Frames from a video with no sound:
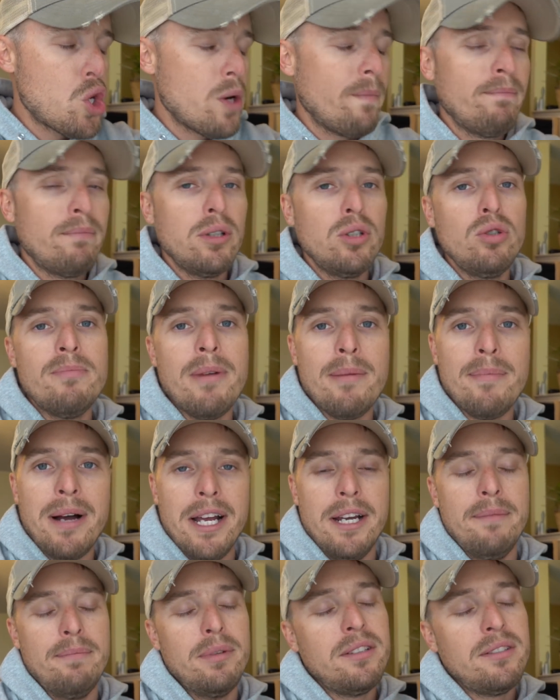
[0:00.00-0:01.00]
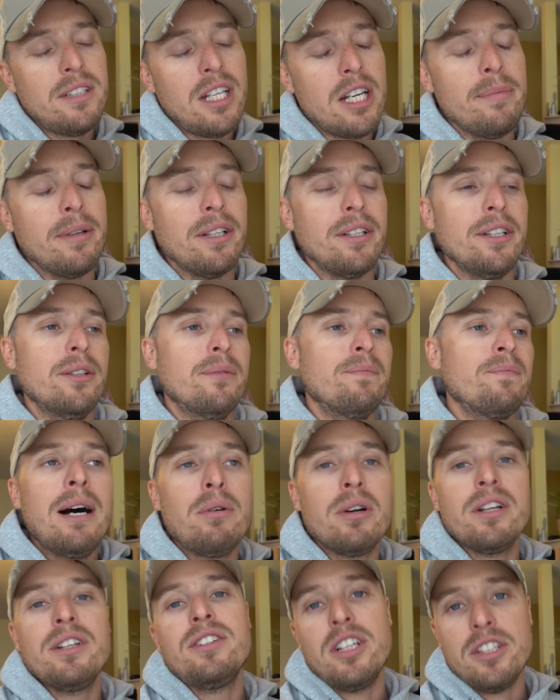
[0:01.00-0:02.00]
blew my mind, but it's not a big deal. I
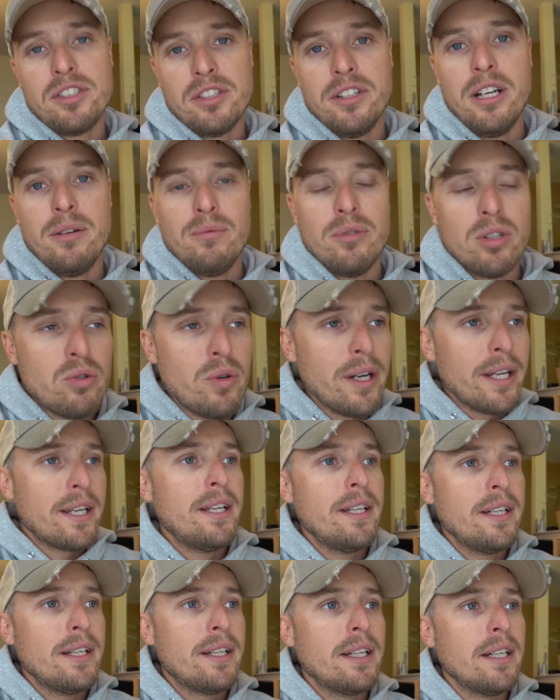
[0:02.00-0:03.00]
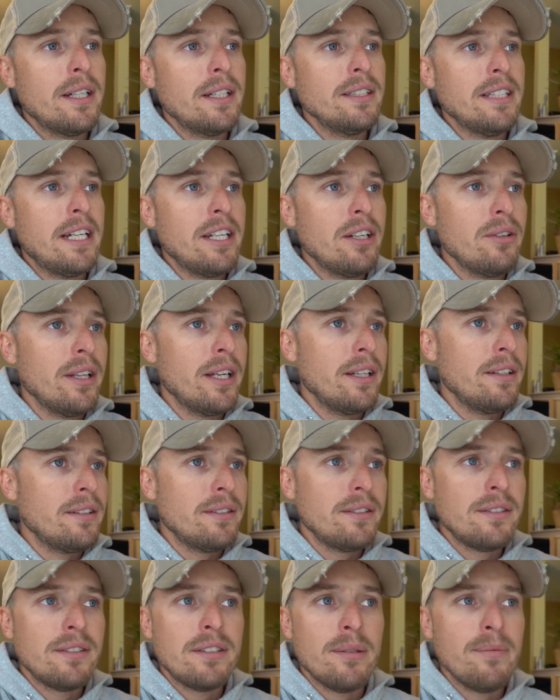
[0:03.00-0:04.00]
want to touch on that real quick because I know
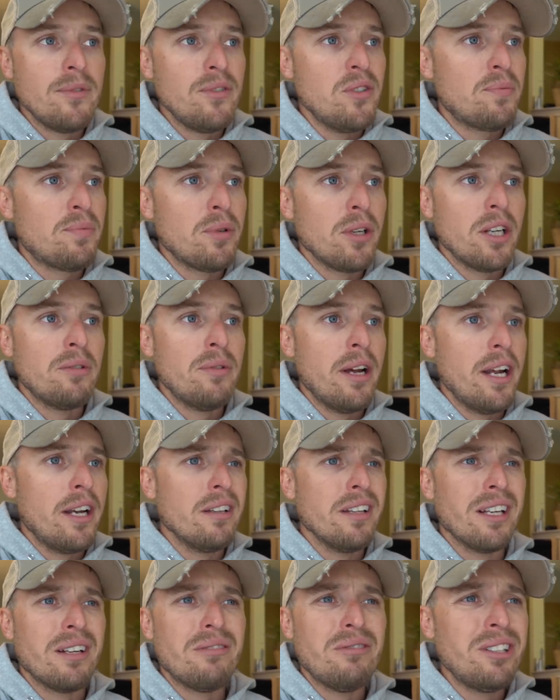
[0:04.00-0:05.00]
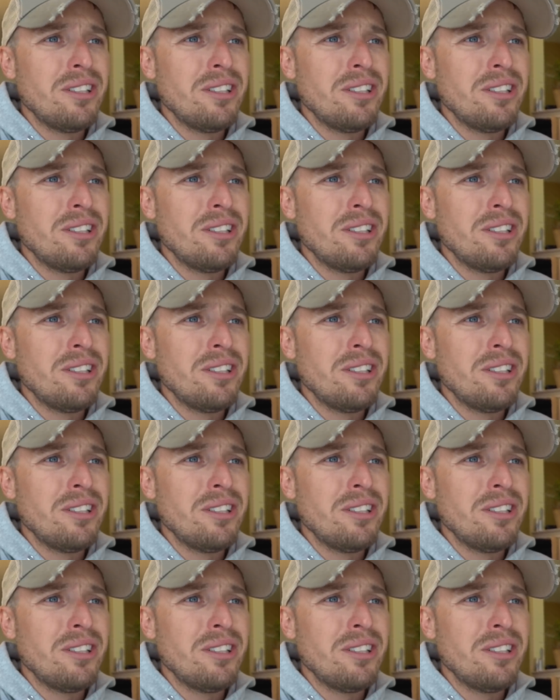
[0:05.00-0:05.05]
that some of you probably read it like,